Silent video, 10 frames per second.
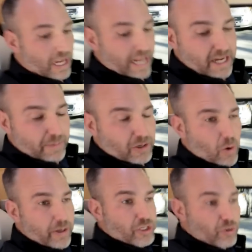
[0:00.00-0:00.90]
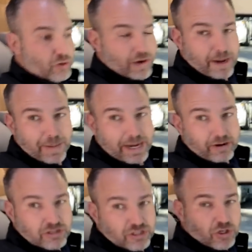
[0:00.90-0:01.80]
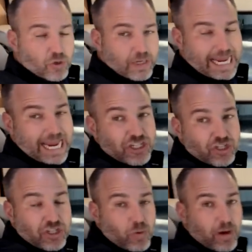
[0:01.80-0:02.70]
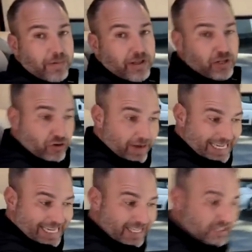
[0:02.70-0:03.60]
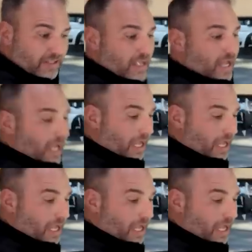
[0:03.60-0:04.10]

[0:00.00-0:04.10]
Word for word: end up going to grandparents who occasionally want to bring their grandkids. Okay.